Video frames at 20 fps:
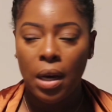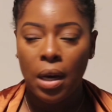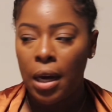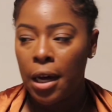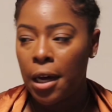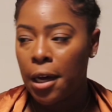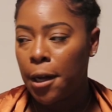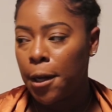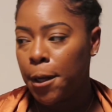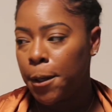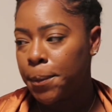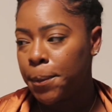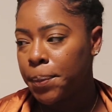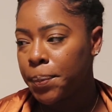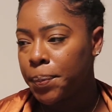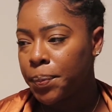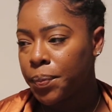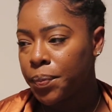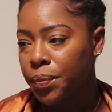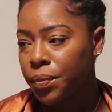
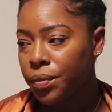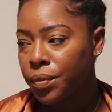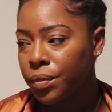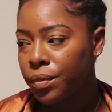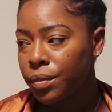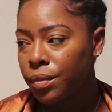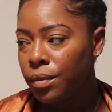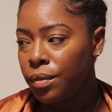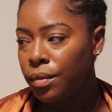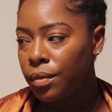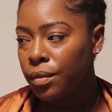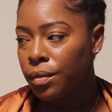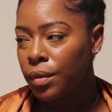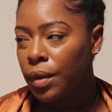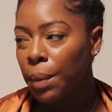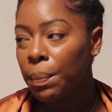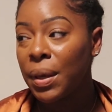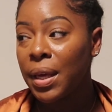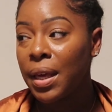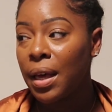
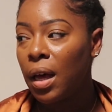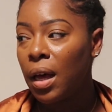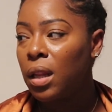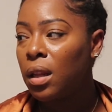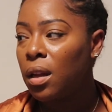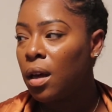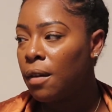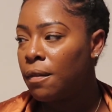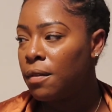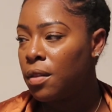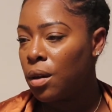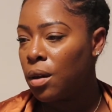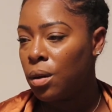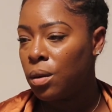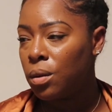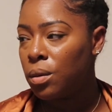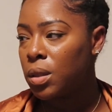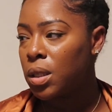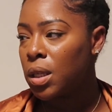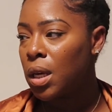But yeah, love
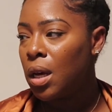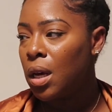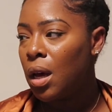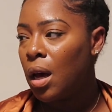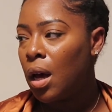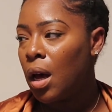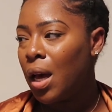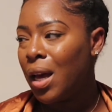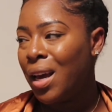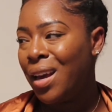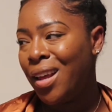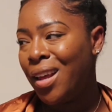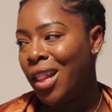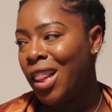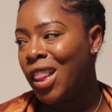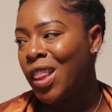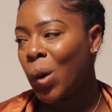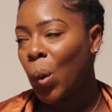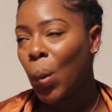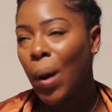those.
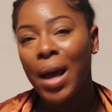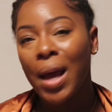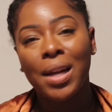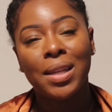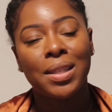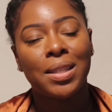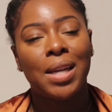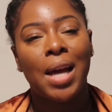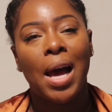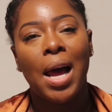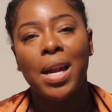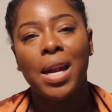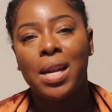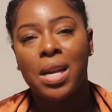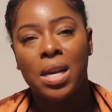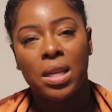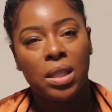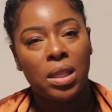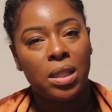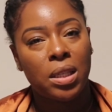And the white is not
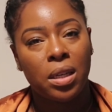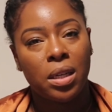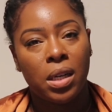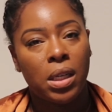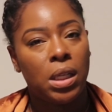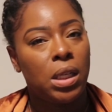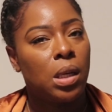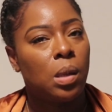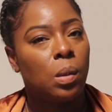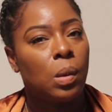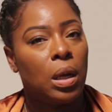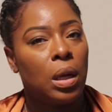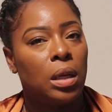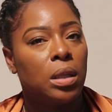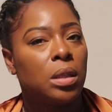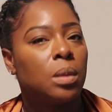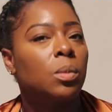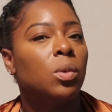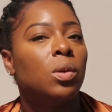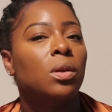necessarily a white,
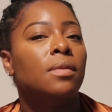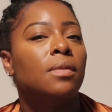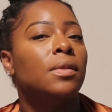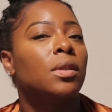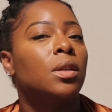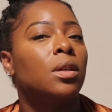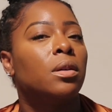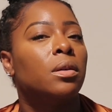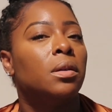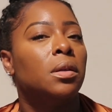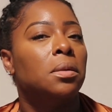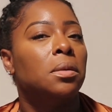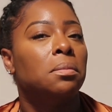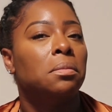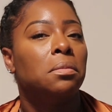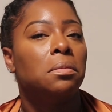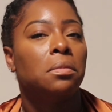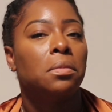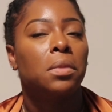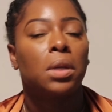it's more of a
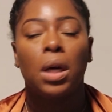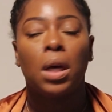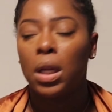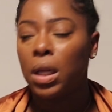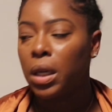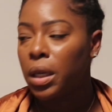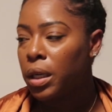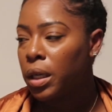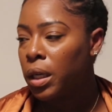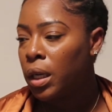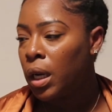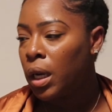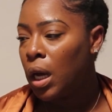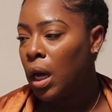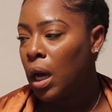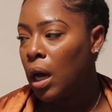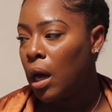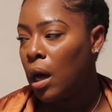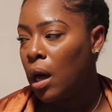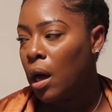cream color.
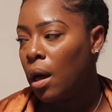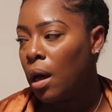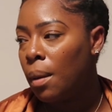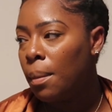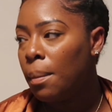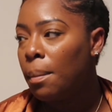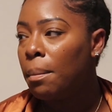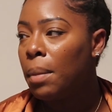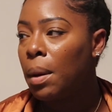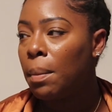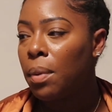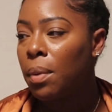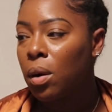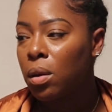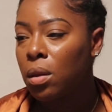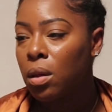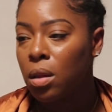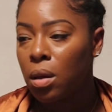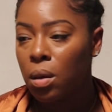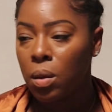But
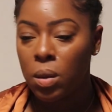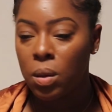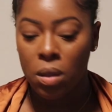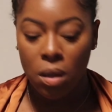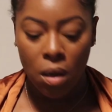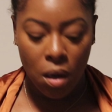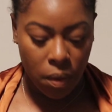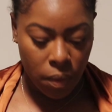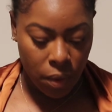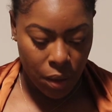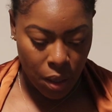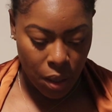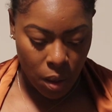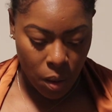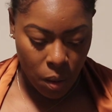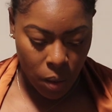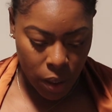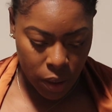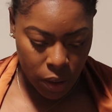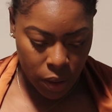both of those are really
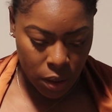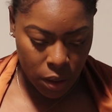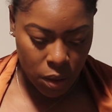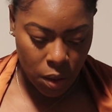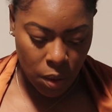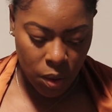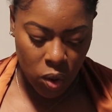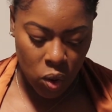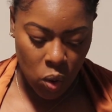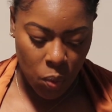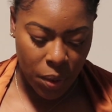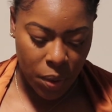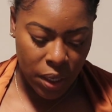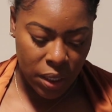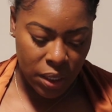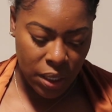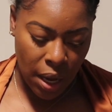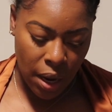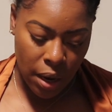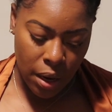gorgeous, so super
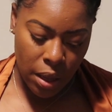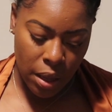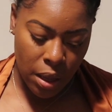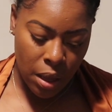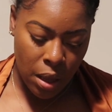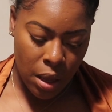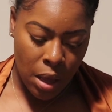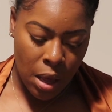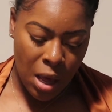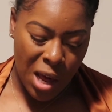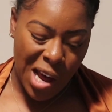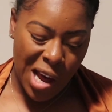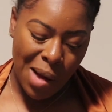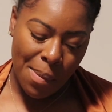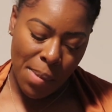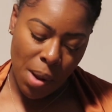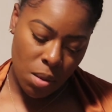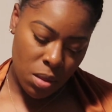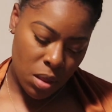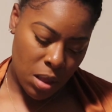excited
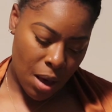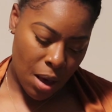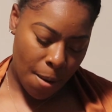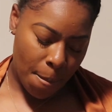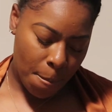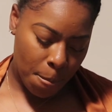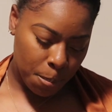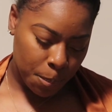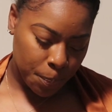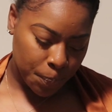about that.